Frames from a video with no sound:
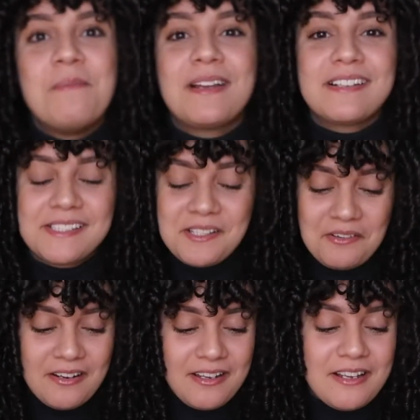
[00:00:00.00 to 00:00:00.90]
because
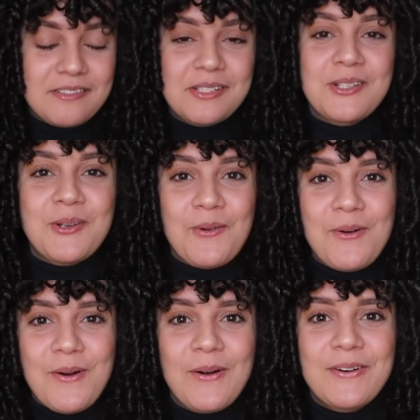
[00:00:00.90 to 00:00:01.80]
literally it's so
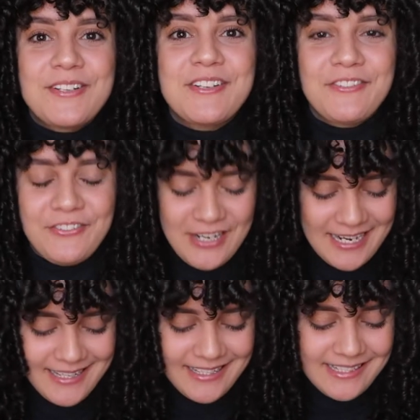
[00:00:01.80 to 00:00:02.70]
hard to
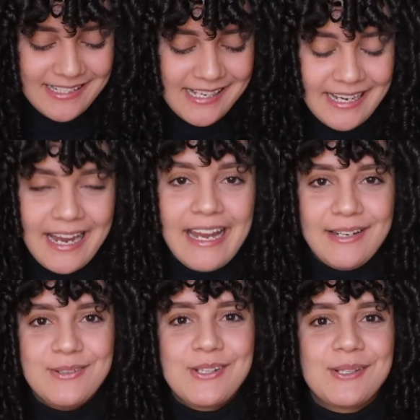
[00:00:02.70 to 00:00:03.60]
find this like
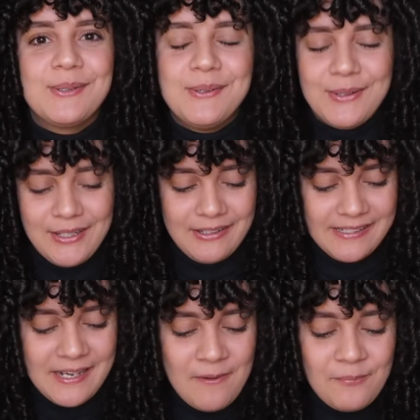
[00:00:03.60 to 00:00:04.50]
in stores
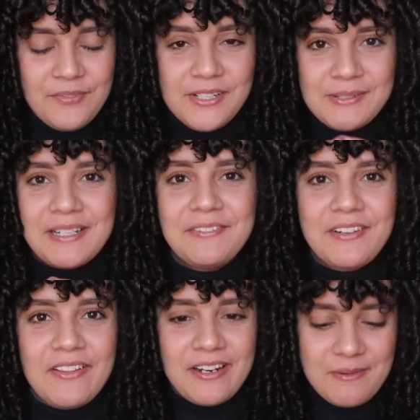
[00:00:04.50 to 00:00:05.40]
this one I
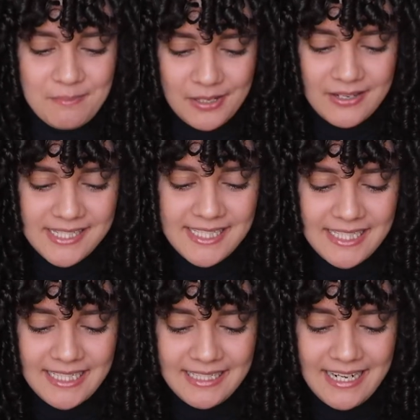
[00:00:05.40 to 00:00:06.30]
found it in
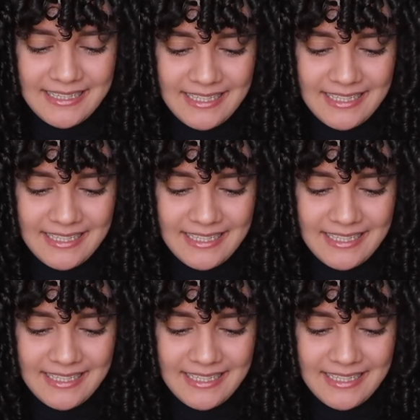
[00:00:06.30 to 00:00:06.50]
Boston and